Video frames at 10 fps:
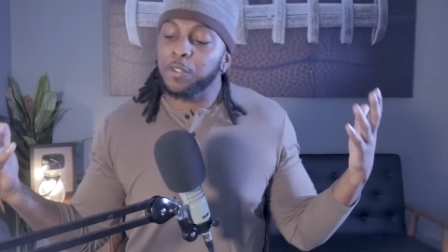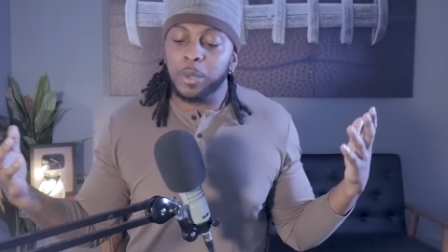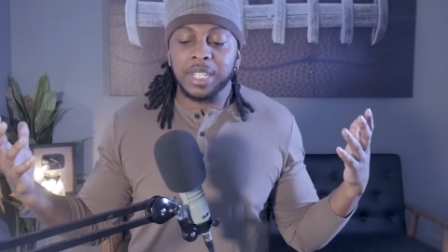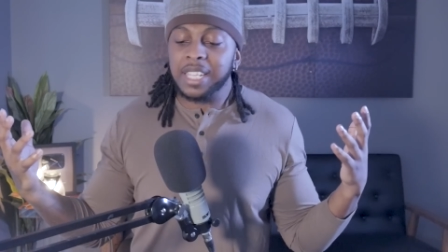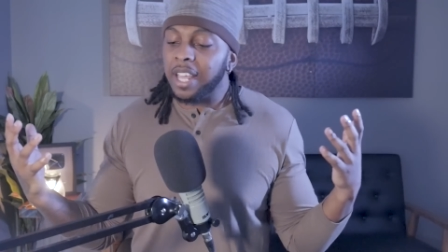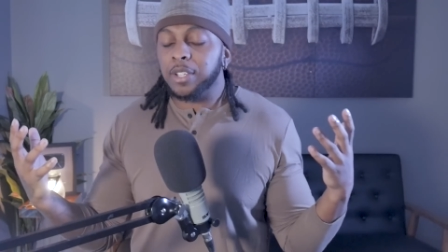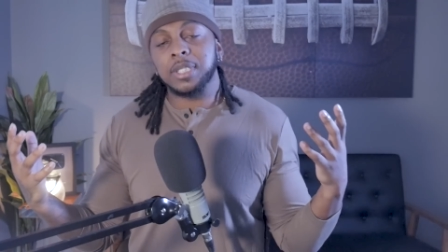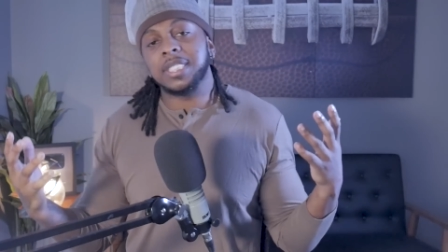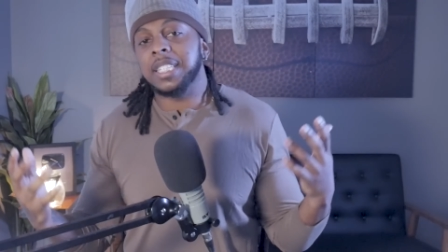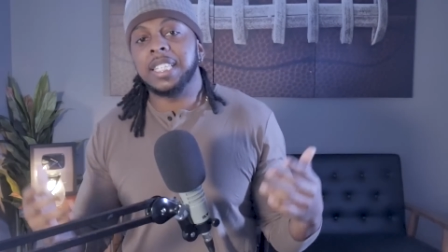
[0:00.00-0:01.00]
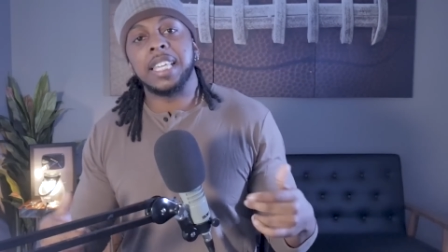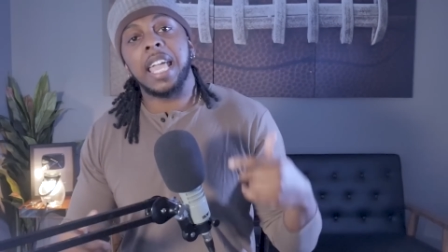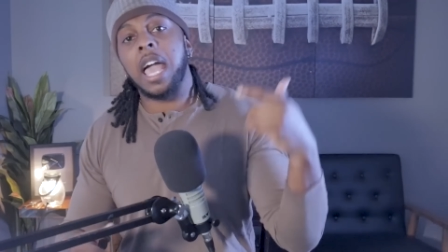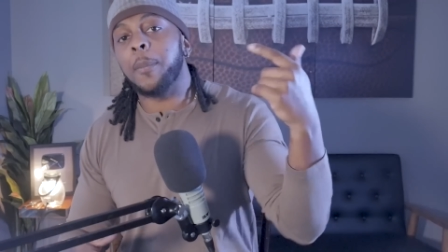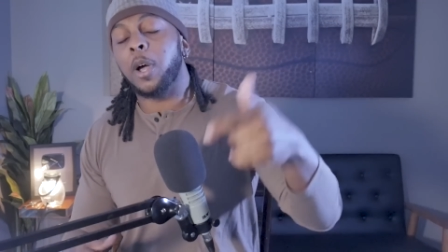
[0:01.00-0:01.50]
If you want to download the
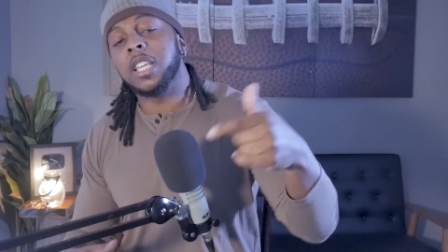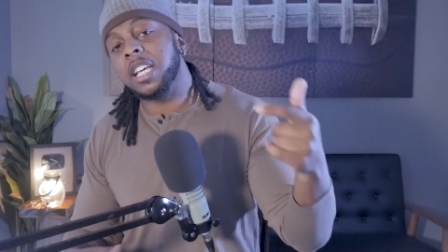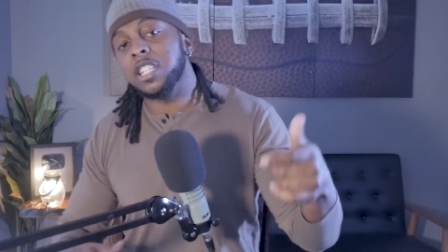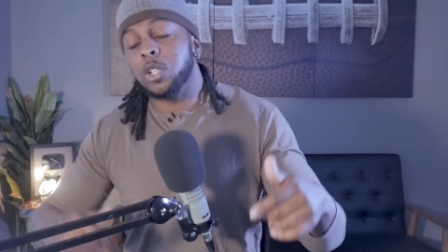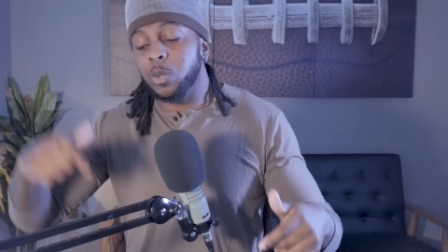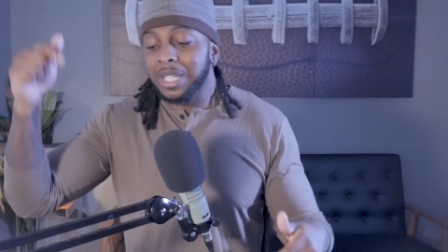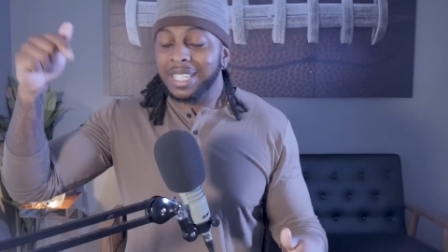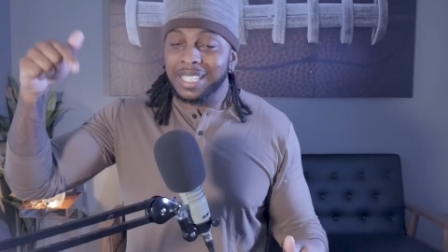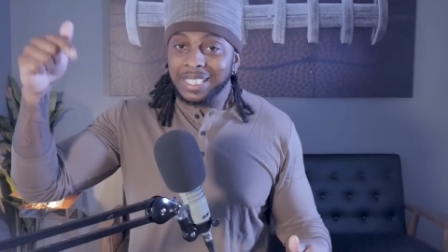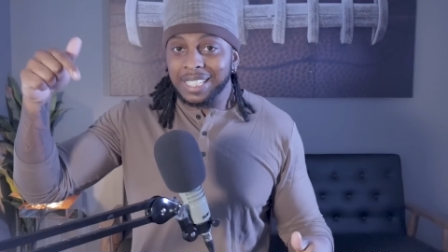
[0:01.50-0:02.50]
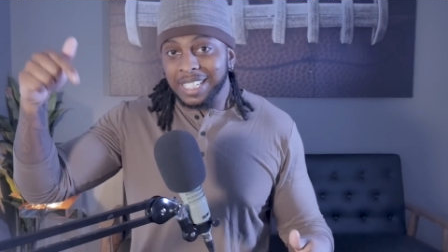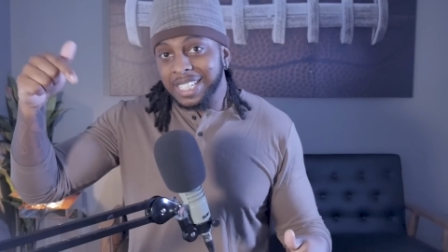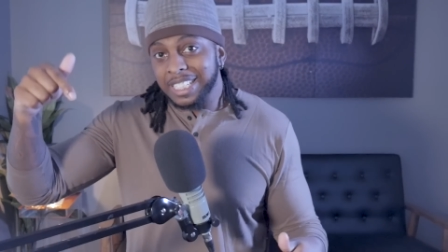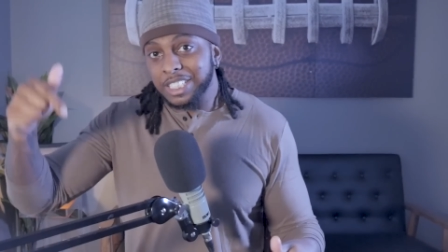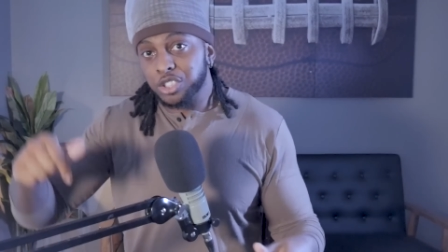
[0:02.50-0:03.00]
SeatGeek app, all you gotta do, click the
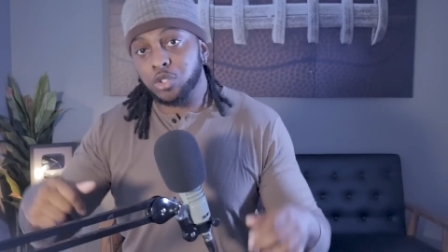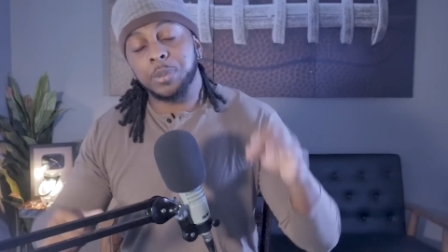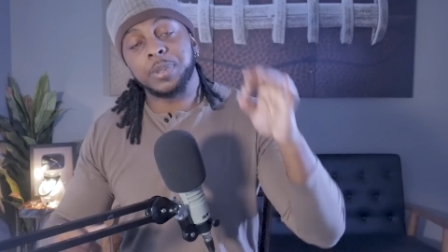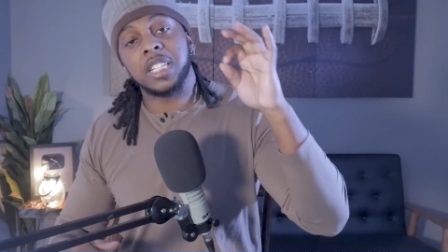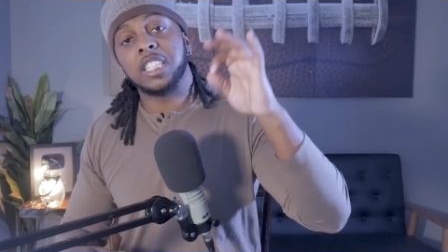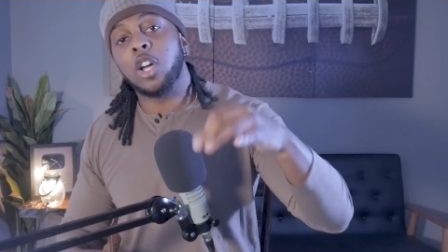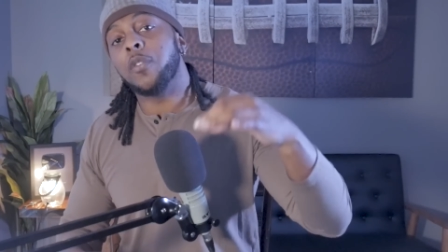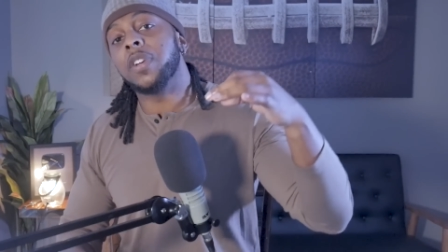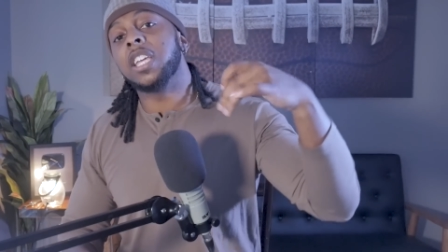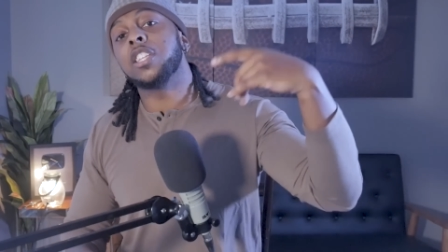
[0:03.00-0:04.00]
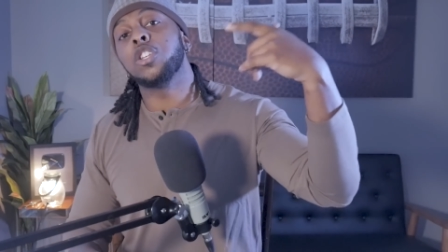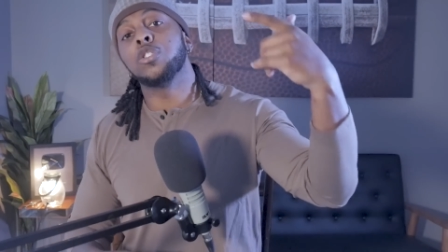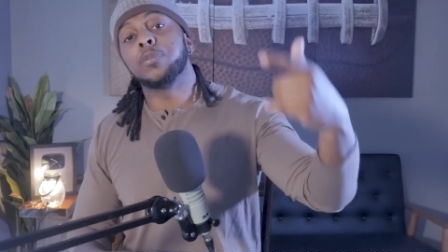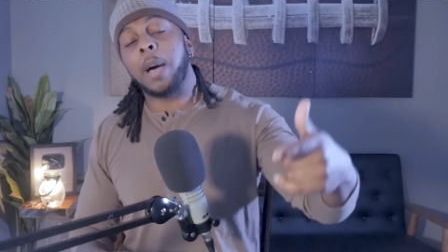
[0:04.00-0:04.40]
link in the description and don't forget to use